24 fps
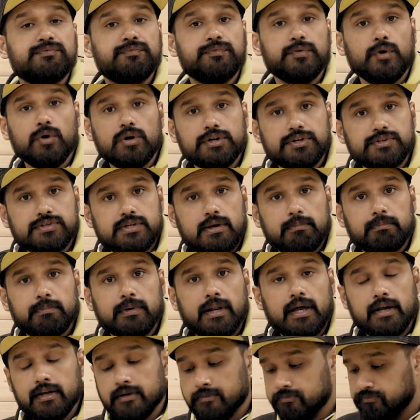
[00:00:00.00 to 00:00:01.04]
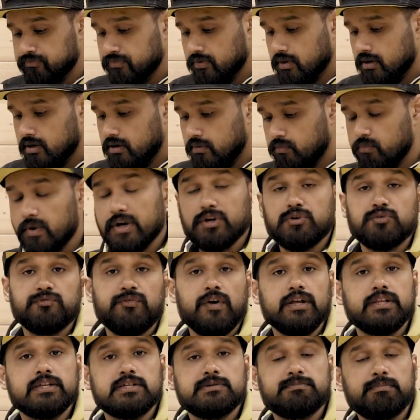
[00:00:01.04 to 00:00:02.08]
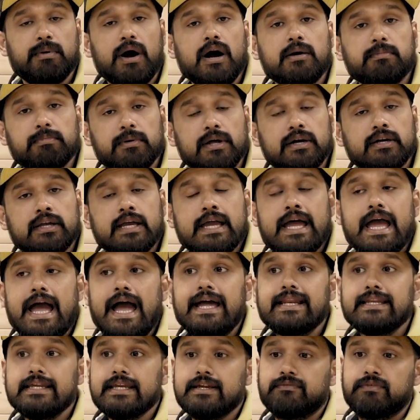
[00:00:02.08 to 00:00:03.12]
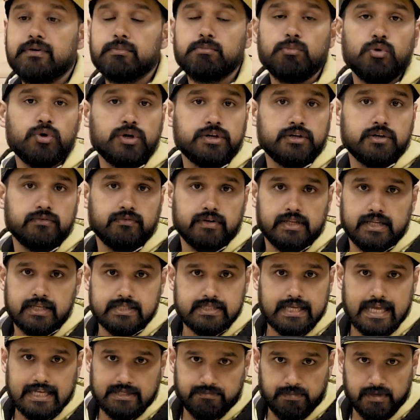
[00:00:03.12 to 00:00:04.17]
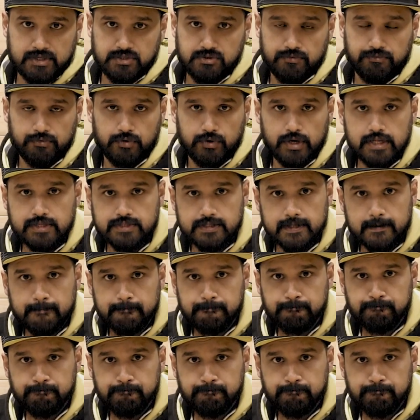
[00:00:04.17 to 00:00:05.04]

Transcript: fuel to supply, when to fire the spark plug, and even monitor various aspects of your engine.